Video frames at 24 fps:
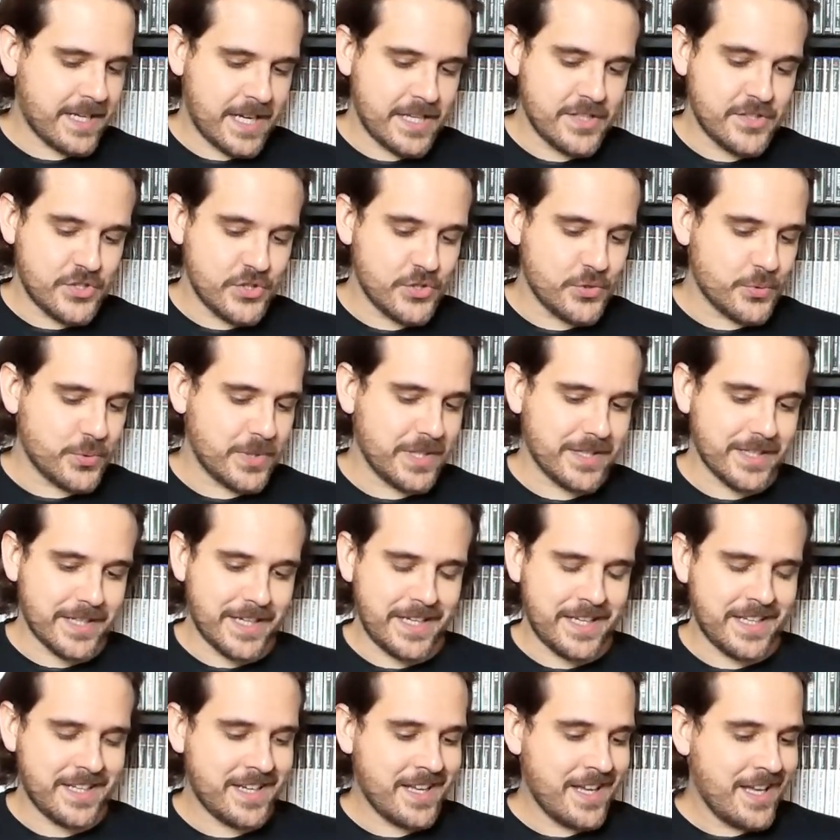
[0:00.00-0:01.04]
I do
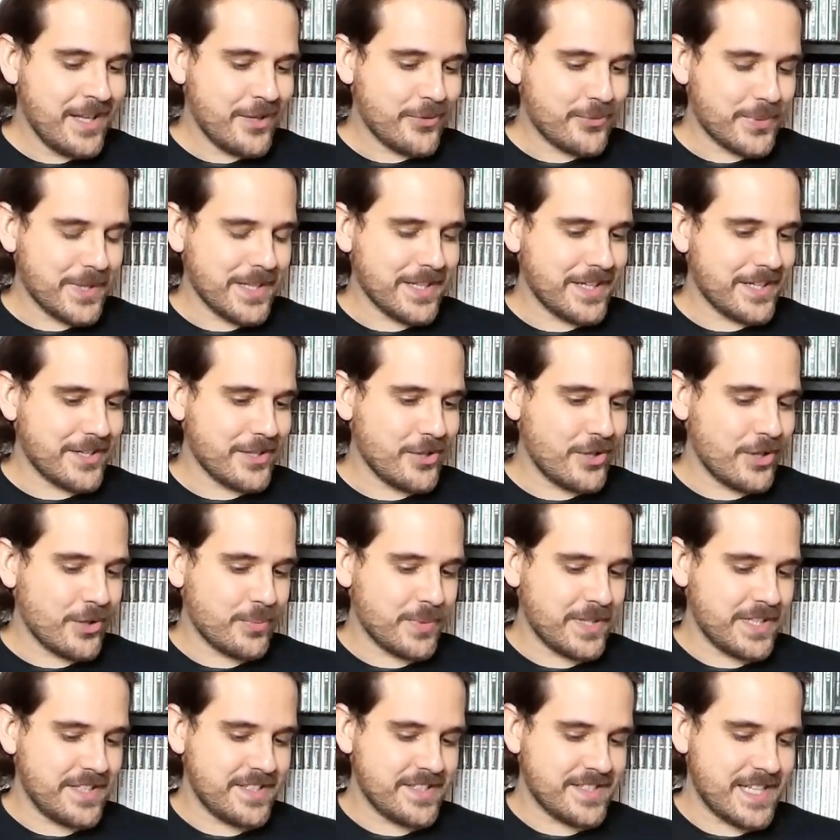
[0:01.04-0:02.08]
relate a lot
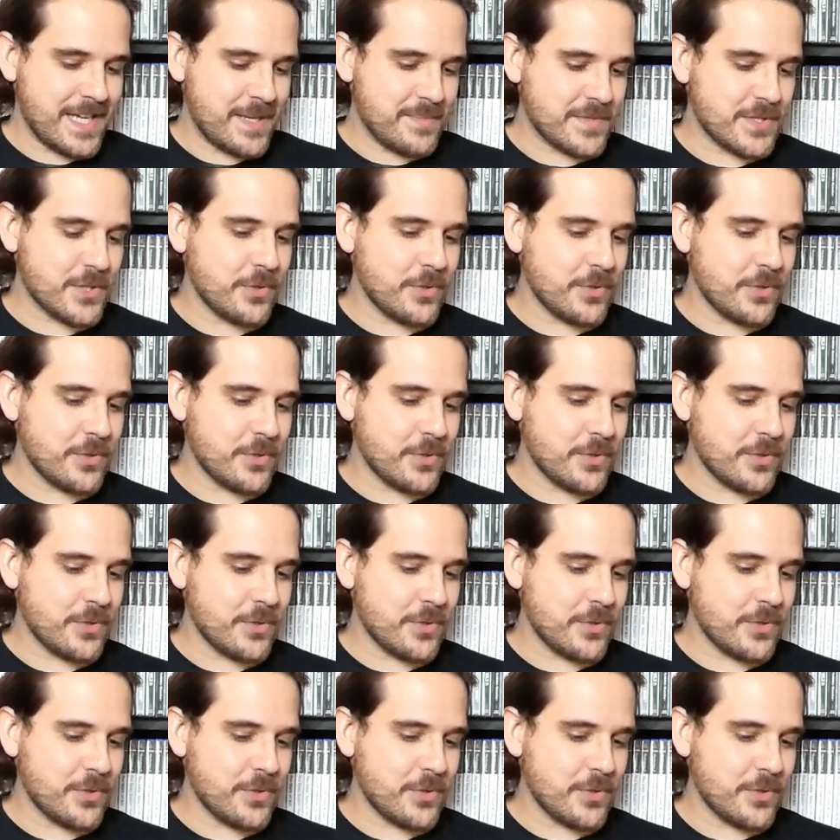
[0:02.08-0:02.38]
with these games.